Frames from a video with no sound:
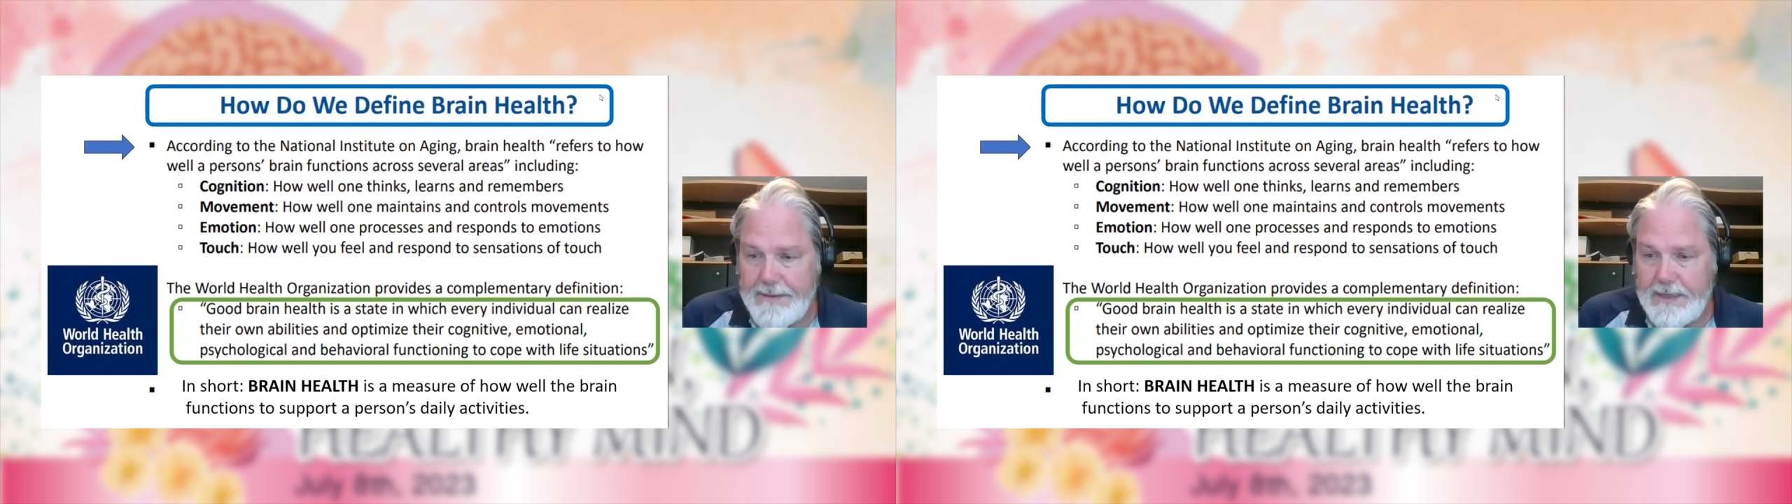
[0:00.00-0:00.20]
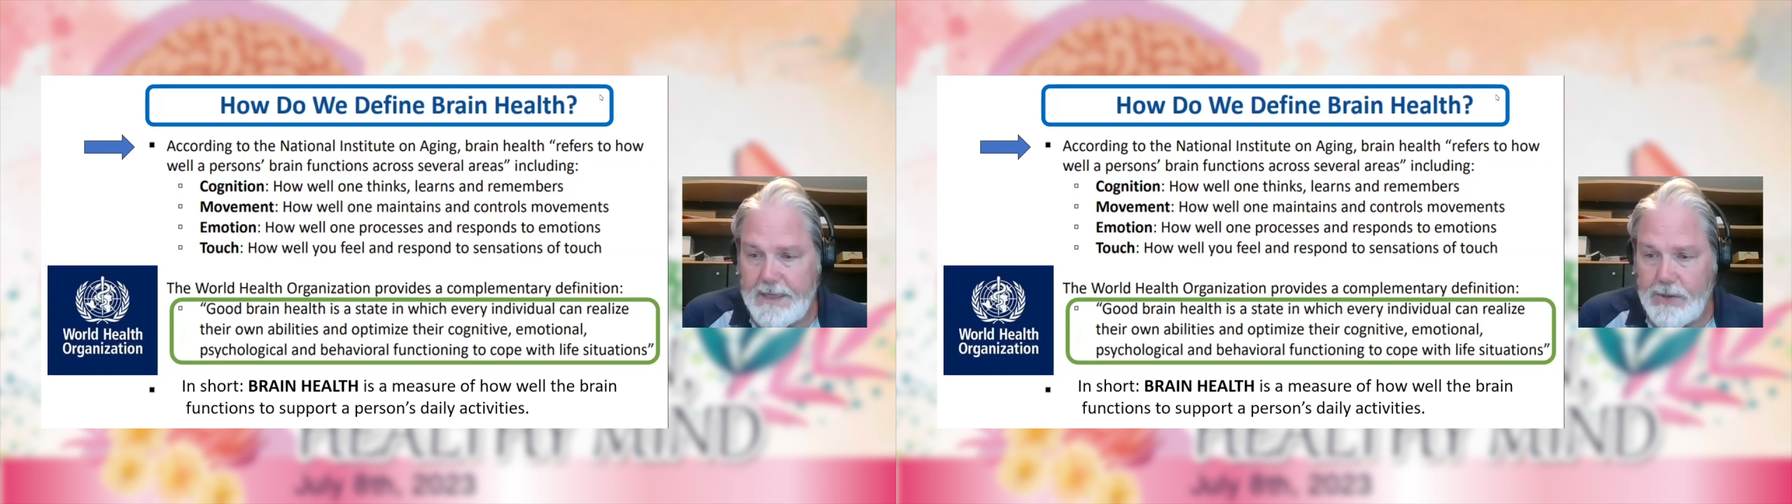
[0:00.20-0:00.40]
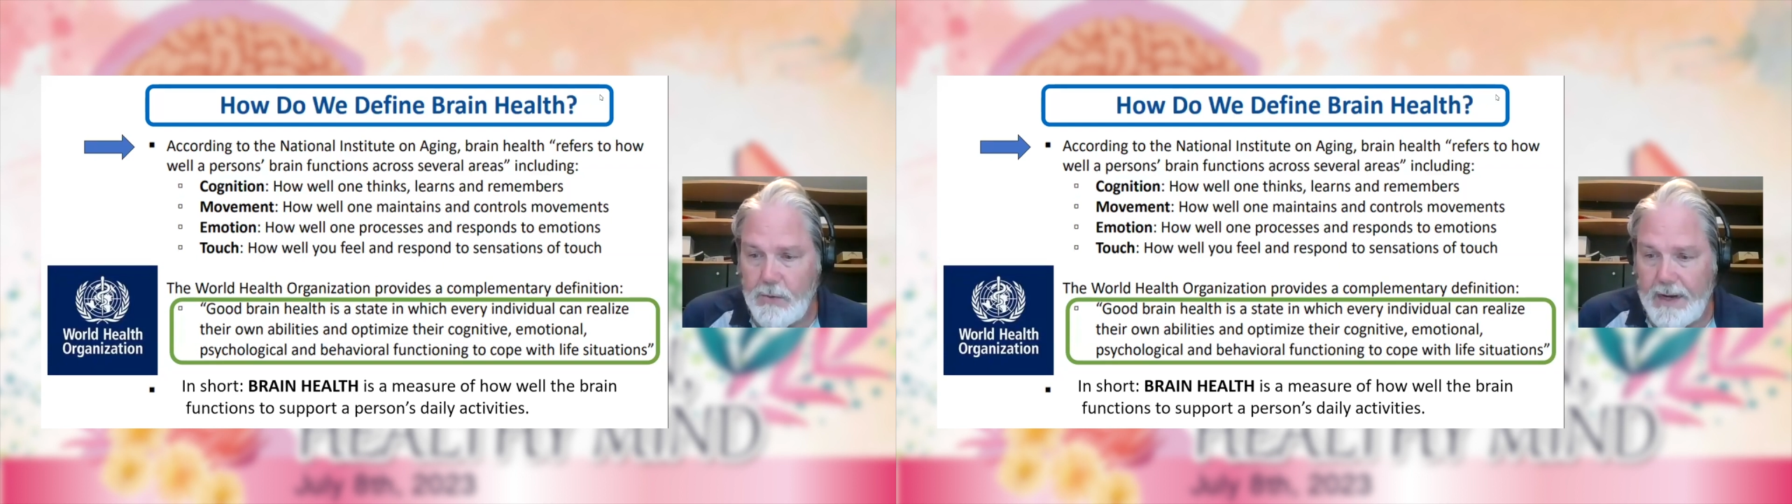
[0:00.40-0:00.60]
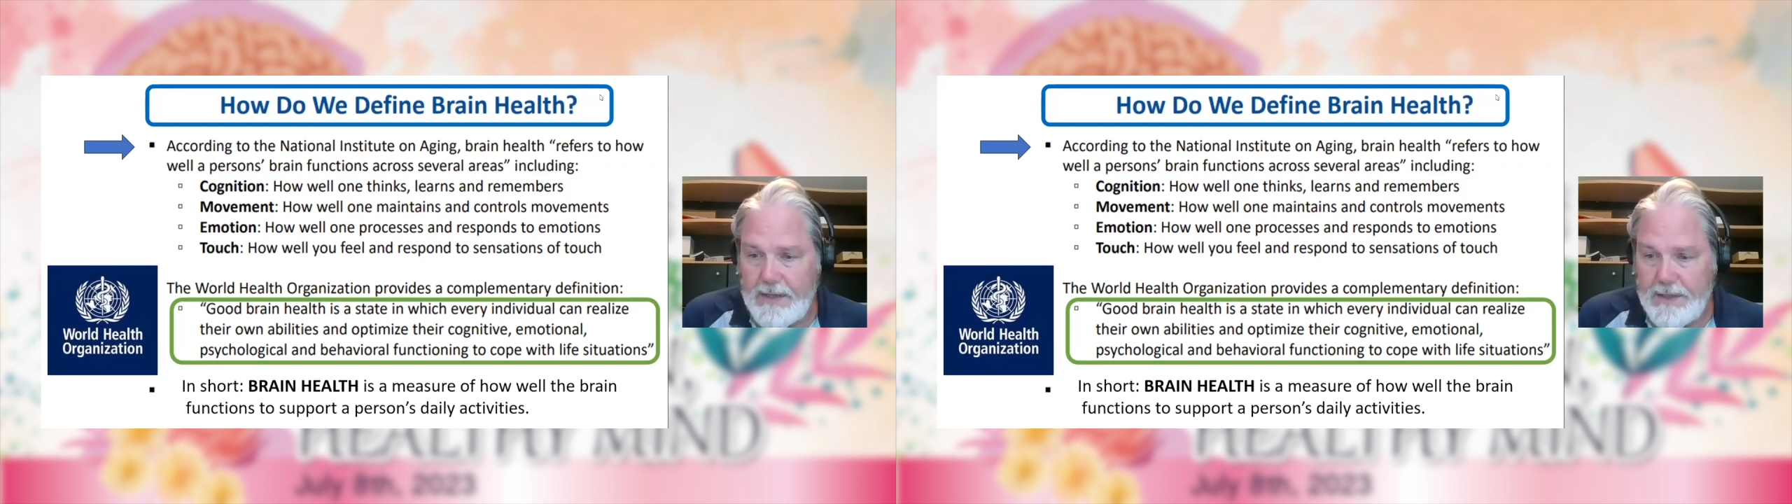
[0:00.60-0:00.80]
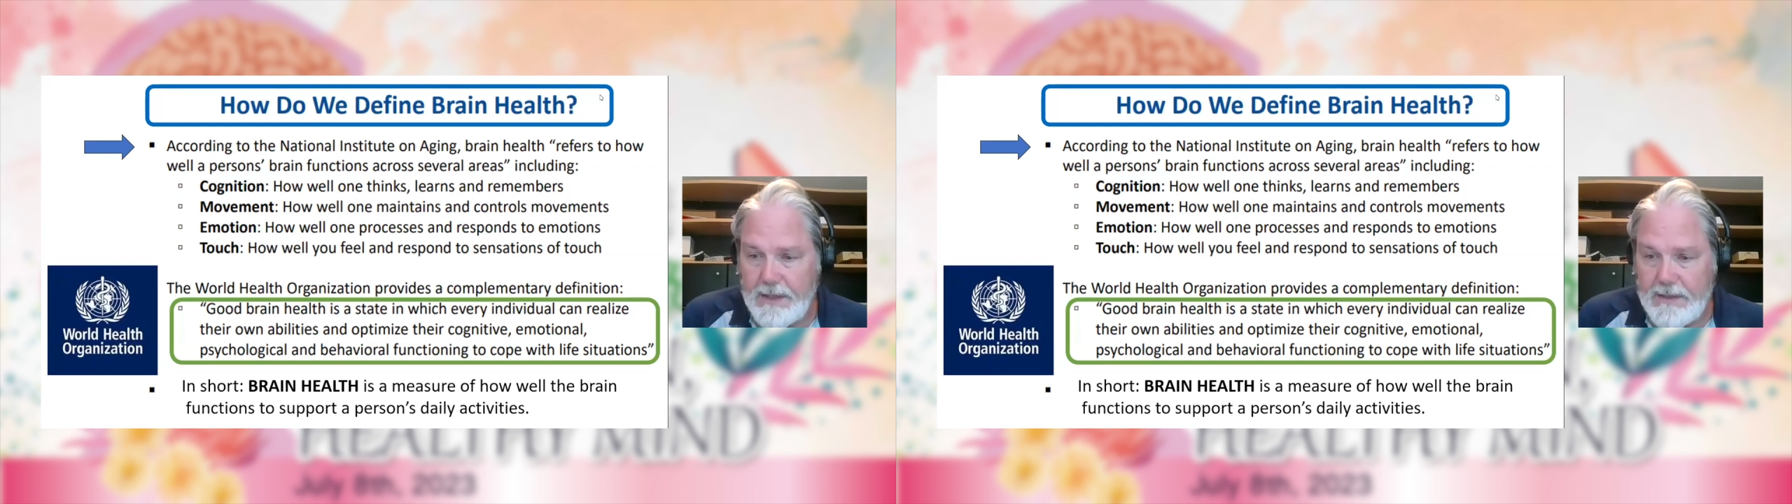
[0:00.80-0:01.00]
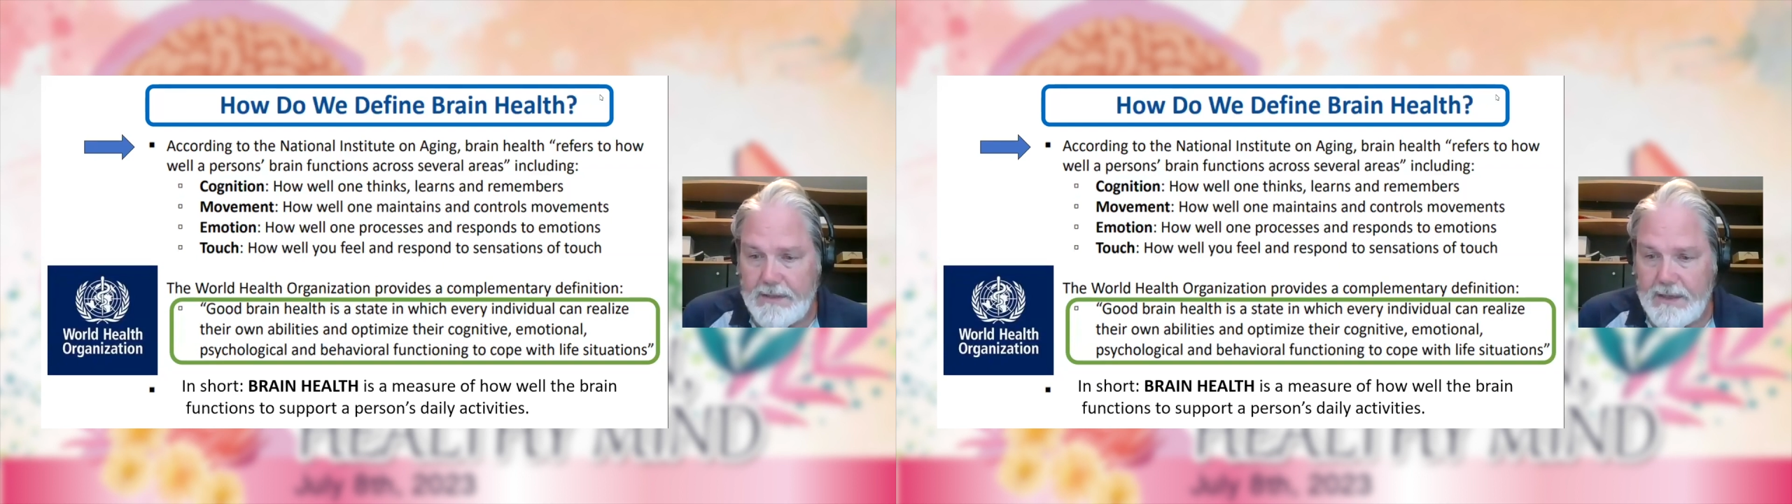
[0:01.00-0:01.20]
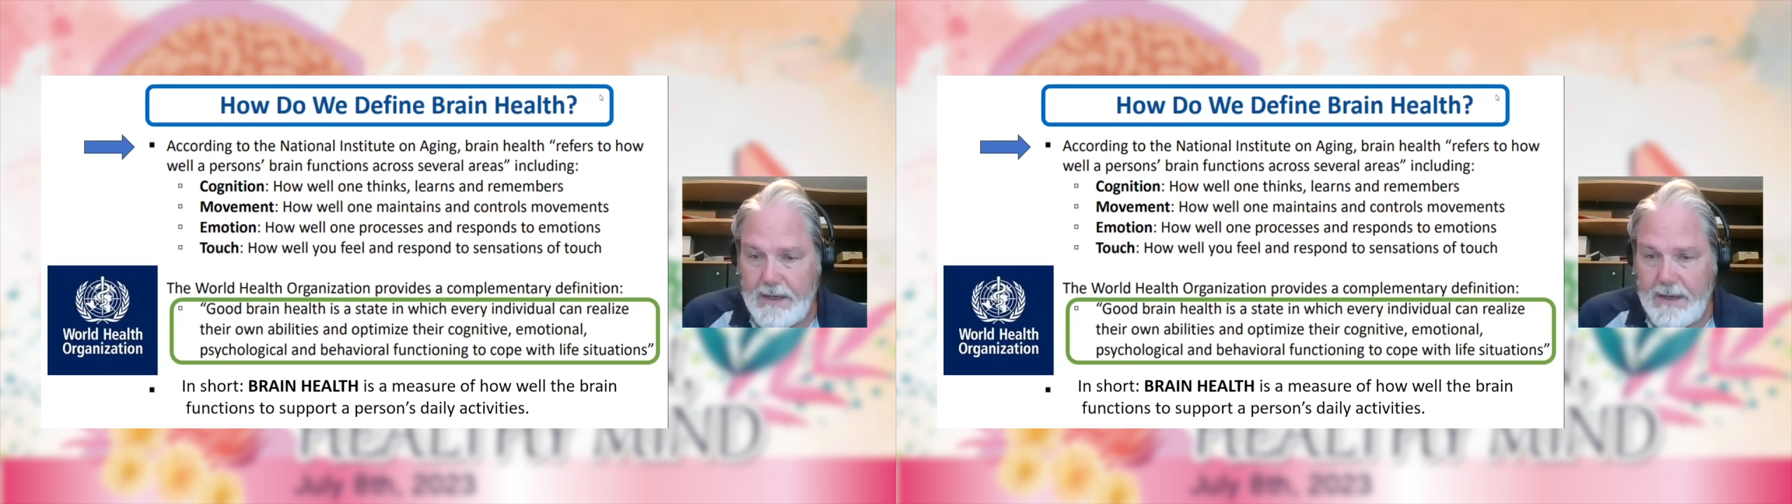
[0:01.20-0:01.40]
situations.